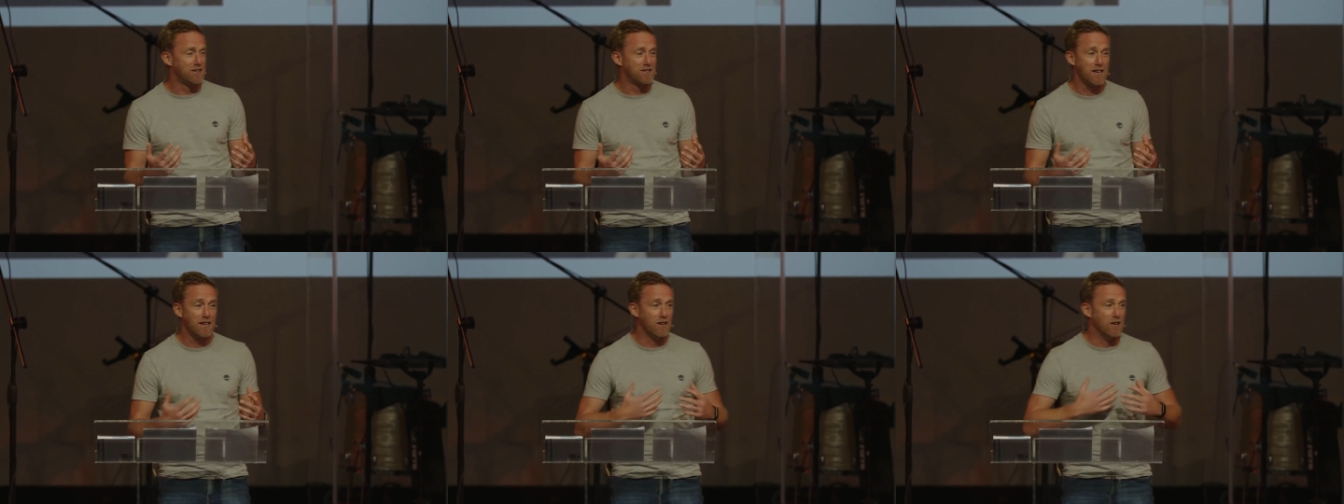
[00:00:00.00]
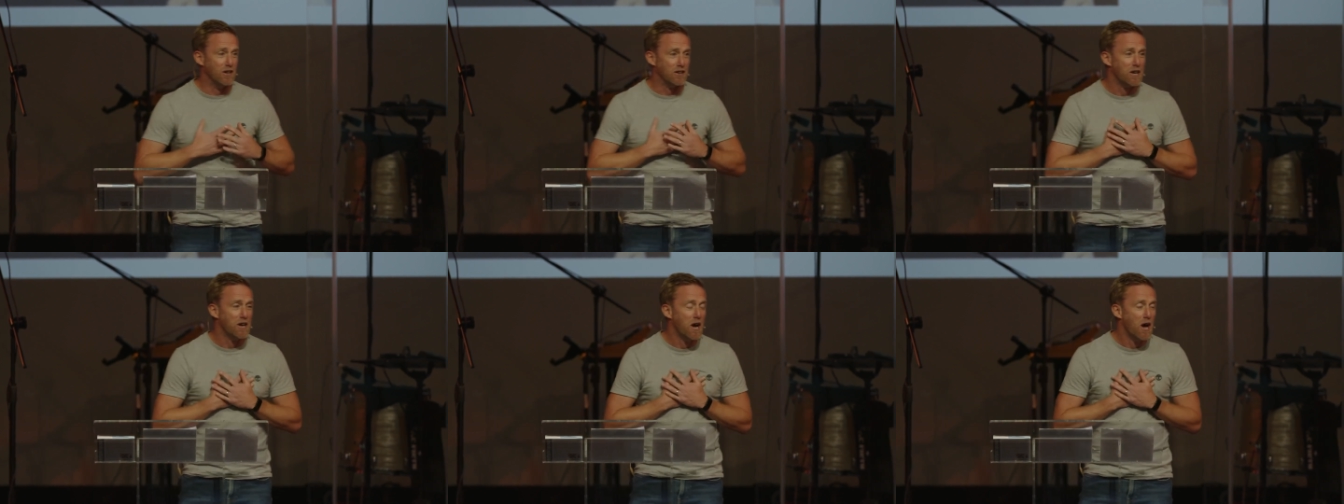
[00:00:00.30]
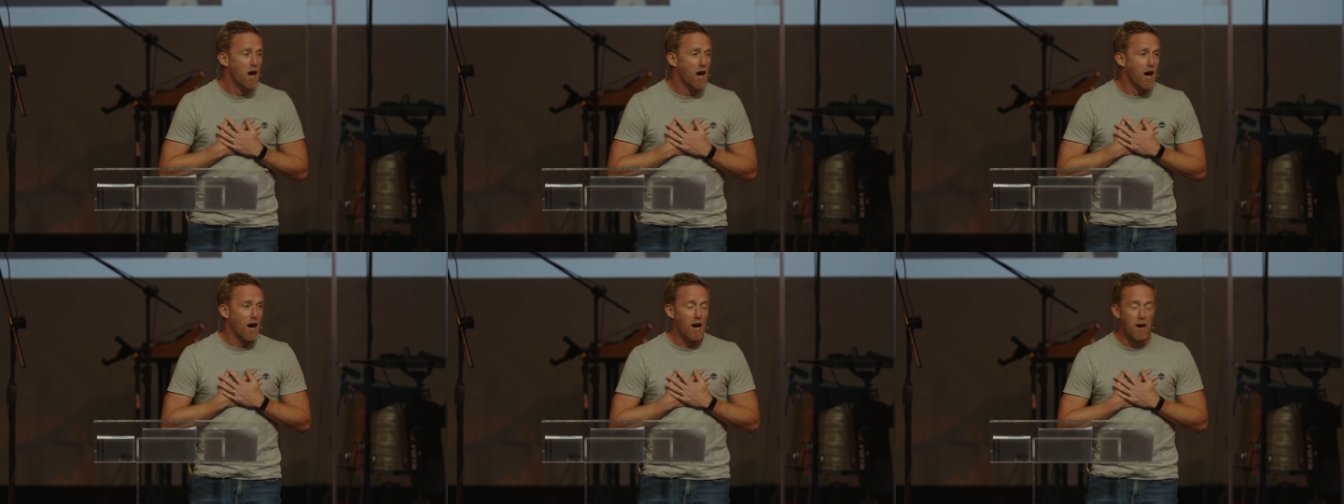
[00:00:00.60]
I said, look,
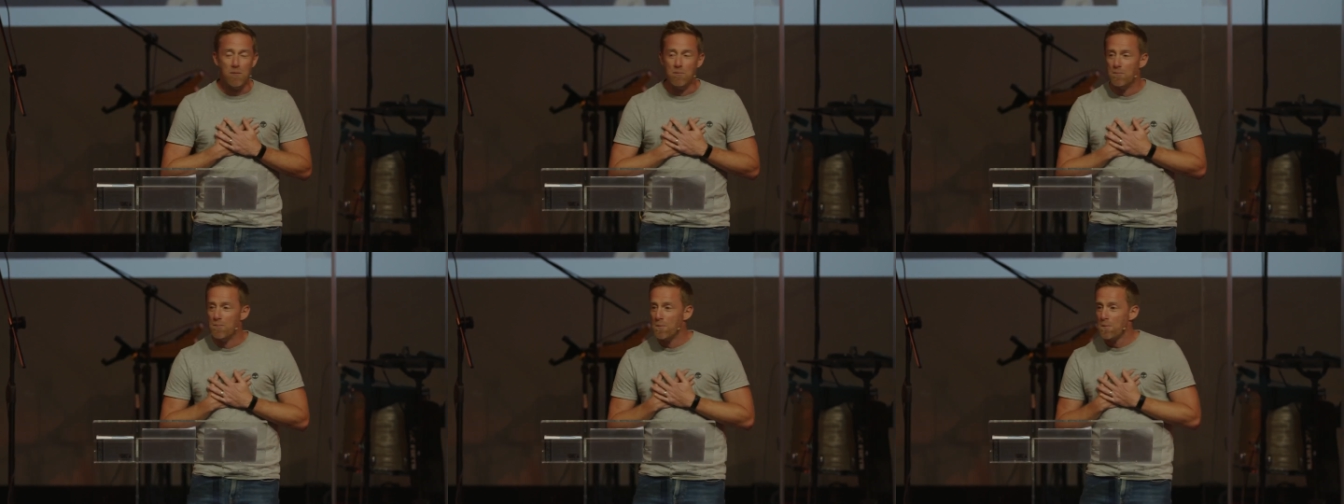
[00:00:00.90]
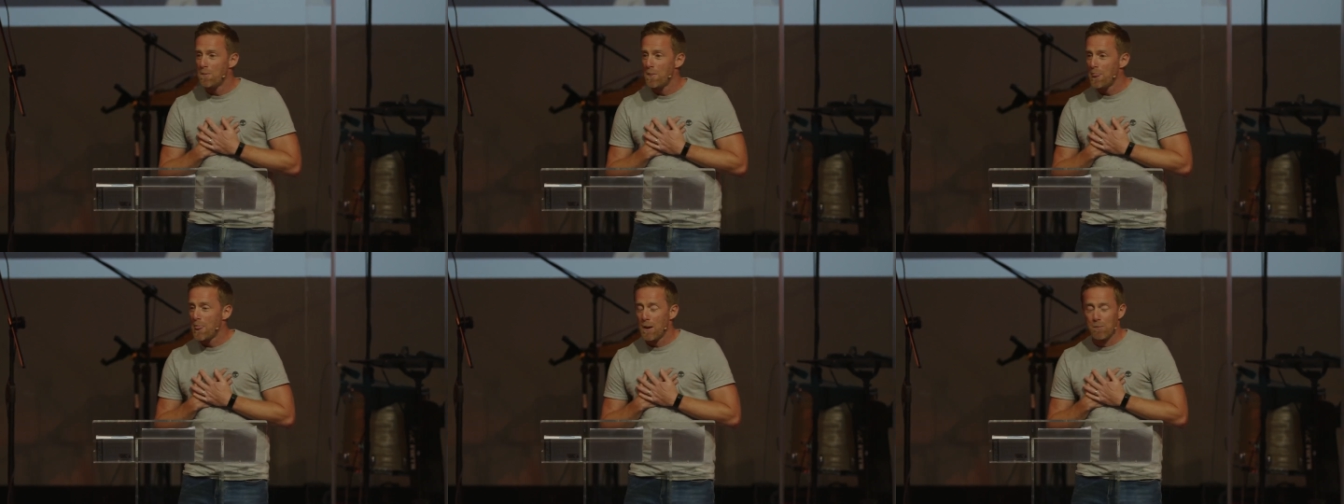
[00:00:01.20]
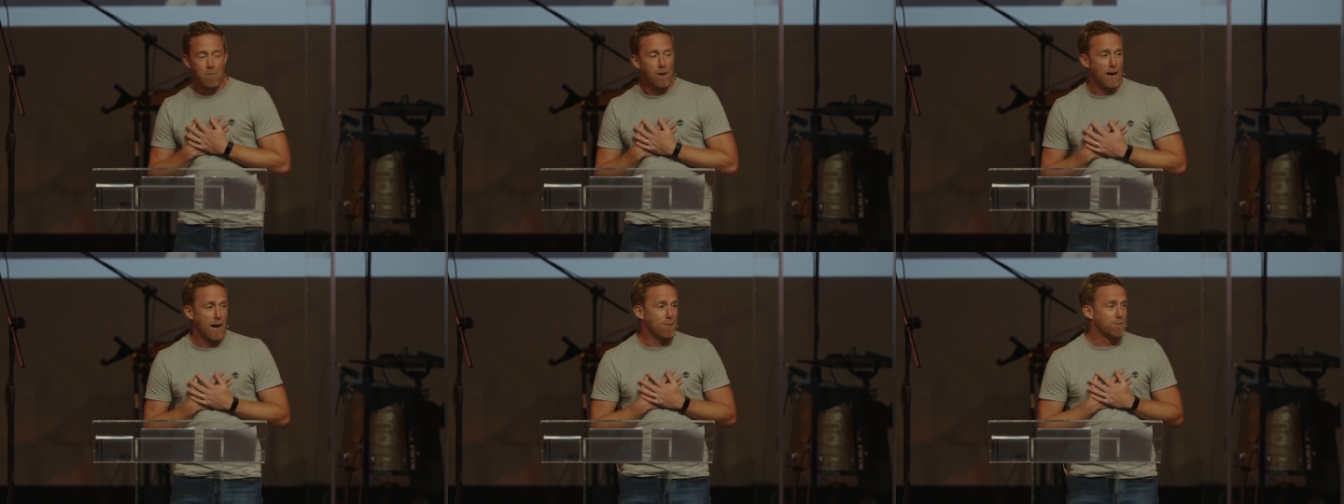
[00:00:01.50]
um,
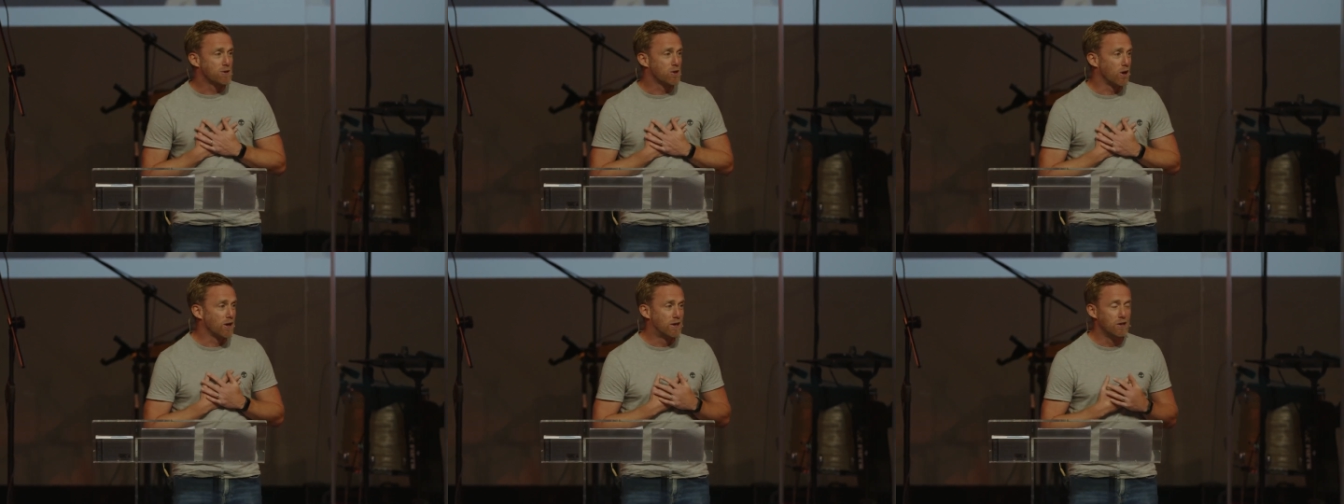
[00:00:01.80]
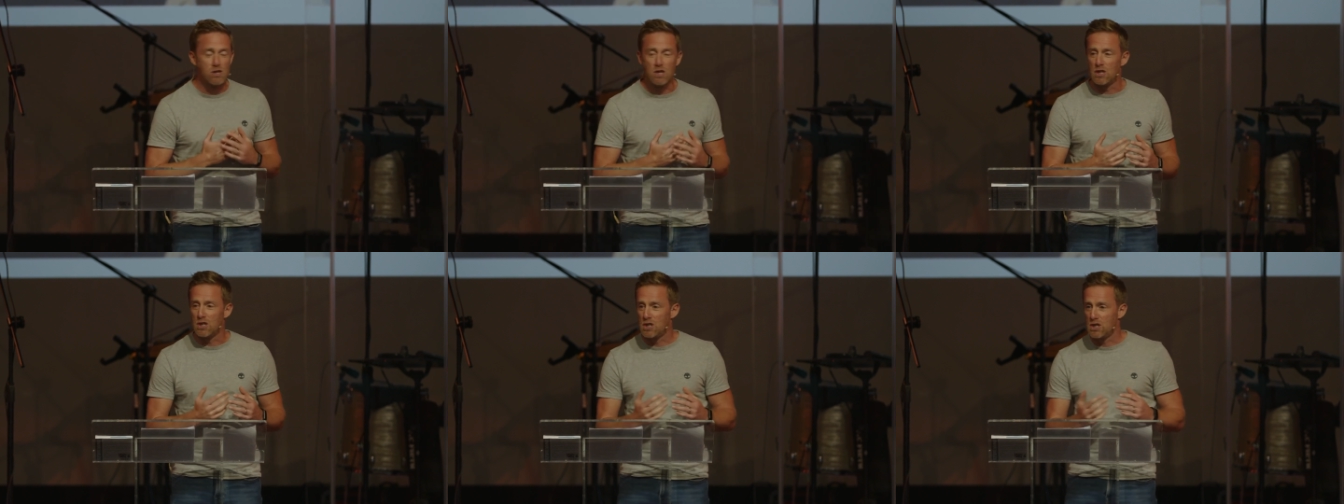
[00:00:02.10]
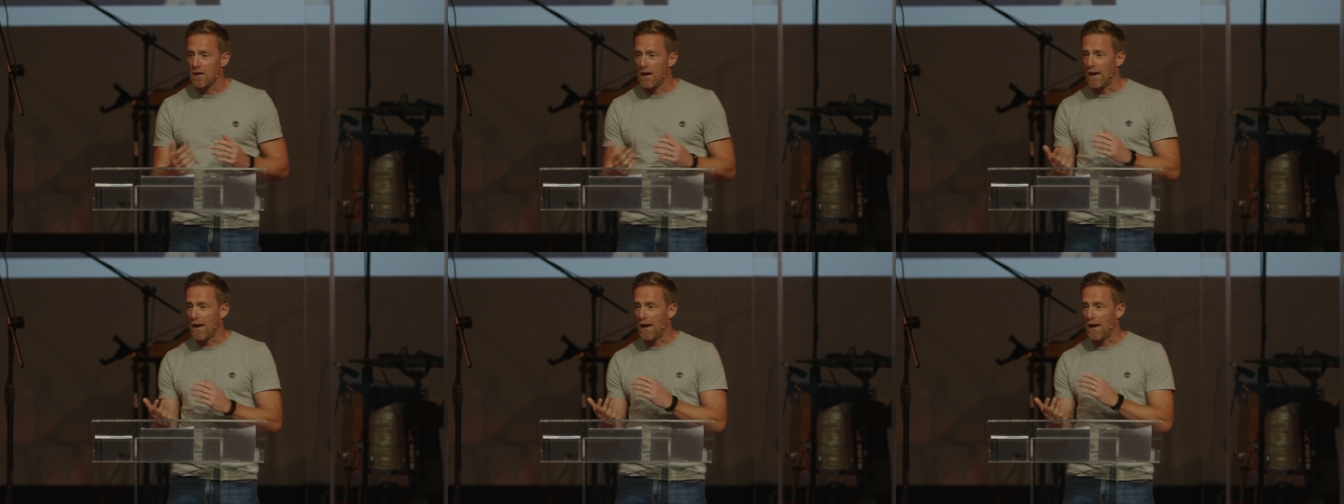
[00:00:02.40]
perhaps I could just
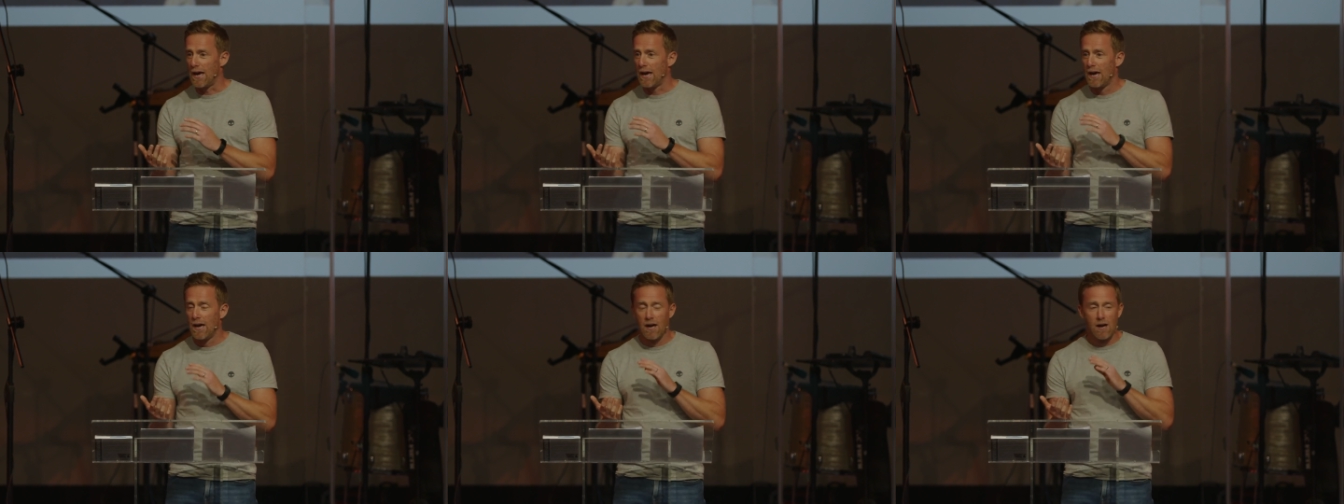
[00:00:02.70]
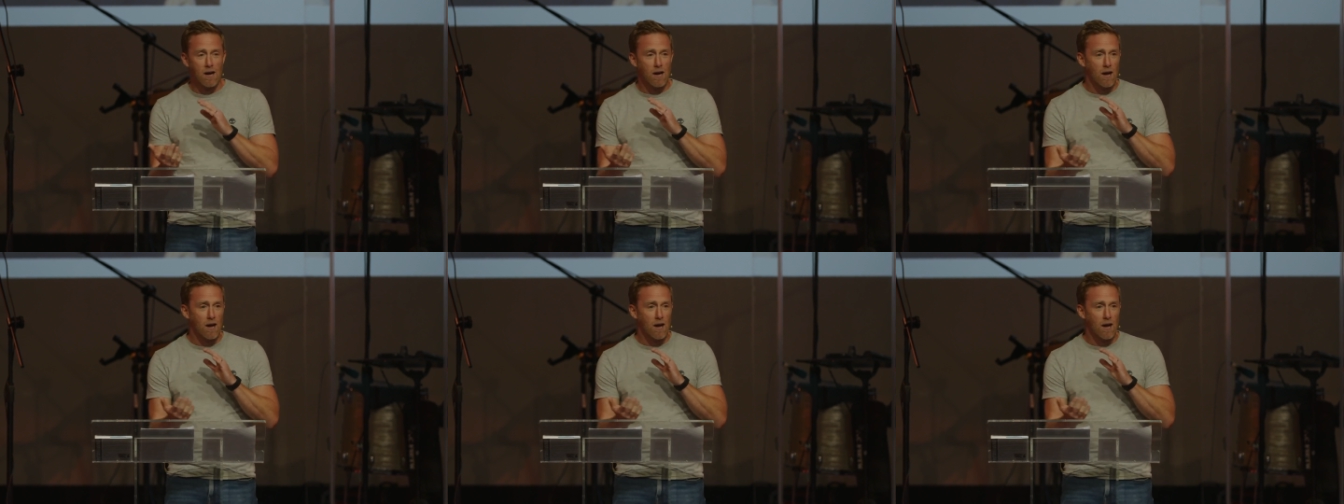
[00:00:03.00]
share